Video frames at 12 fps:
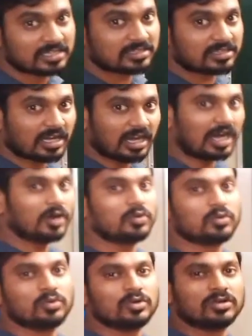that
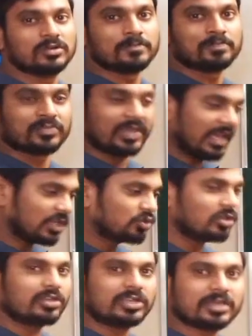how
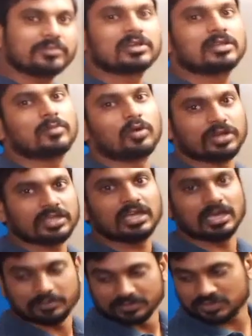actually chemical bonding
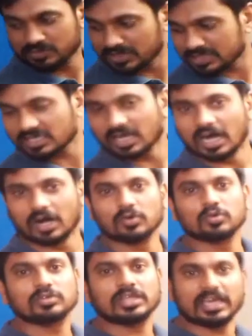happens. Means
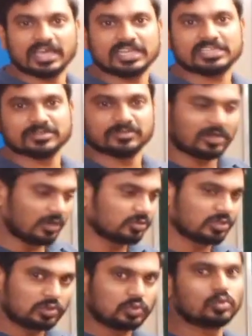how the atom, how
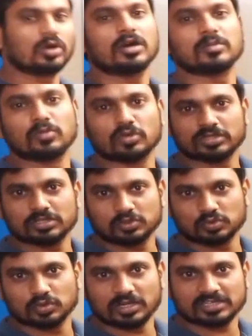the 2 or more than
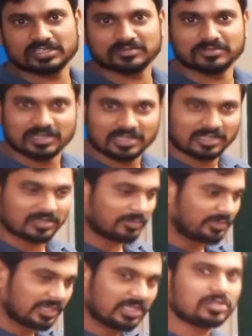2 atoms
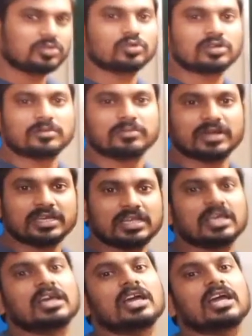begin to combine
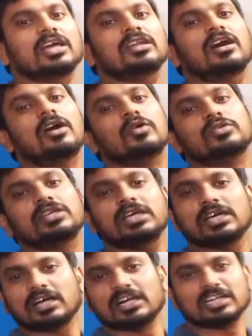and how they
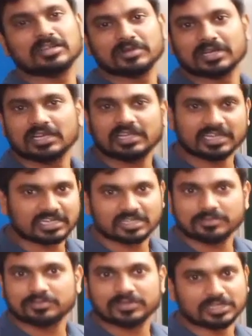ultimately end
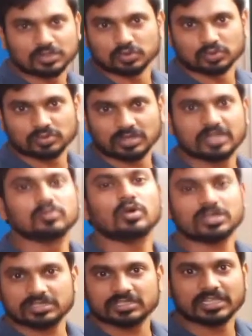up into and
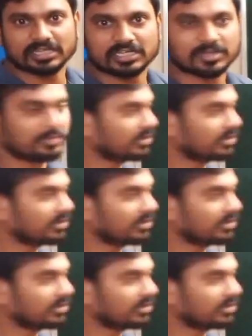what they end up